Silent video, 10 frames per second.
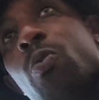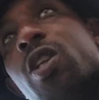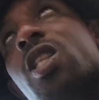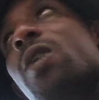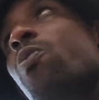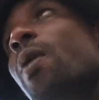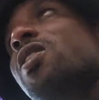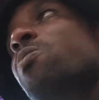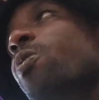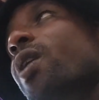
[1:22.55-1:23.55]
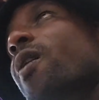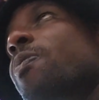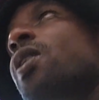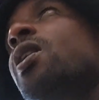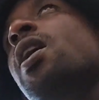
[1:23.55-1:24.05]
She what she did with my T-Mobile
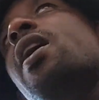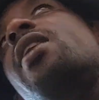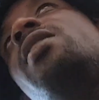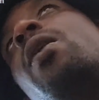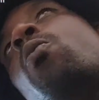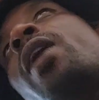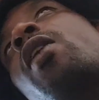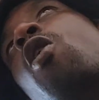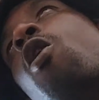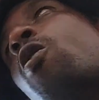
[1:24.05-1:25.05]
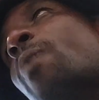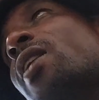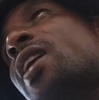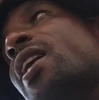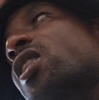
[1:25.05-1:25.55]
account is that when I called
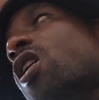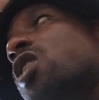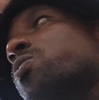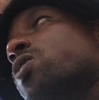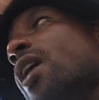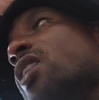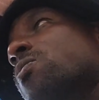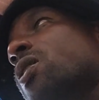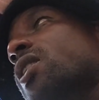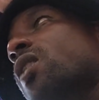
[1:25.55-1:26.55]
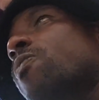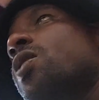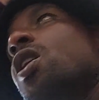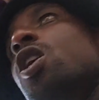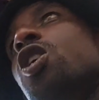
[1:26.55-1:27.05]
my dad at the hospital to ask him about the
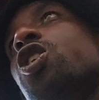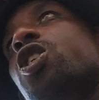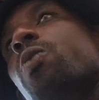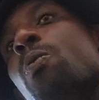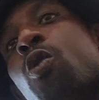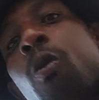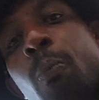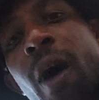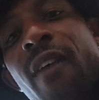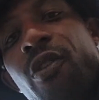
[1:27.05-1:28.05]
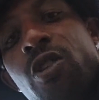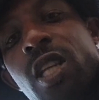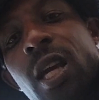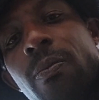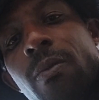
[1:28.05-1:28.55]
account, she removed my
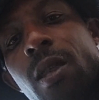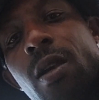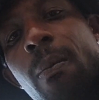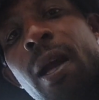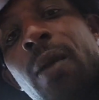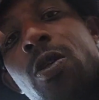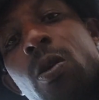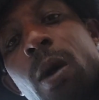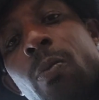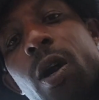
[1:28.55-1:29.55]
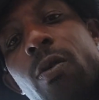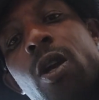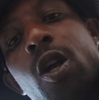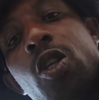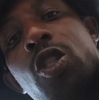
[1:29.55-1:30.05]
first name. My name is Tremont
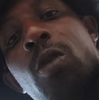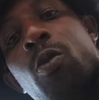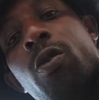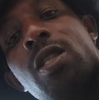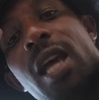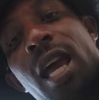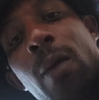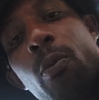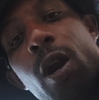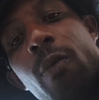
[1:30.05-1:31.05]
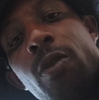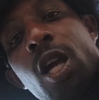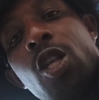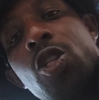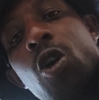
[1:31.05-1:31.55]
Brown. She moved it to Ann
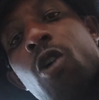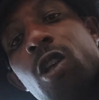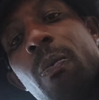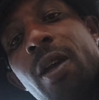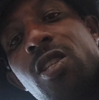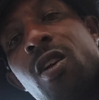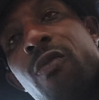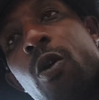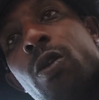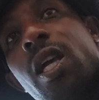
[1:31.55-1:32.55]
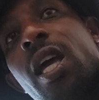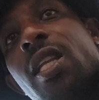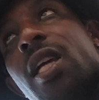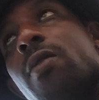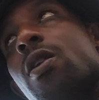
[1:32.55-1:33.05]
Brown, turned off my cell phone,
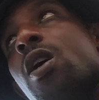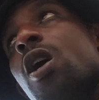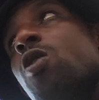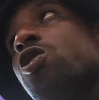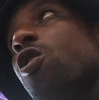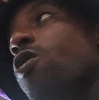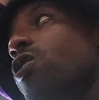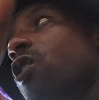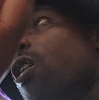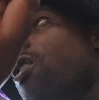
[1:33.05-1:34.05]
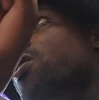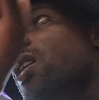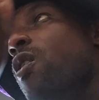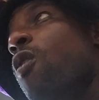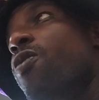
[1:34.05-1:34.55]
and then turned the
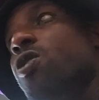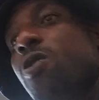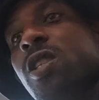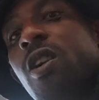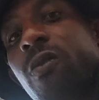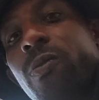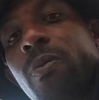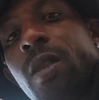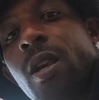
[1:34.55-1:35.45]
contact over to herself.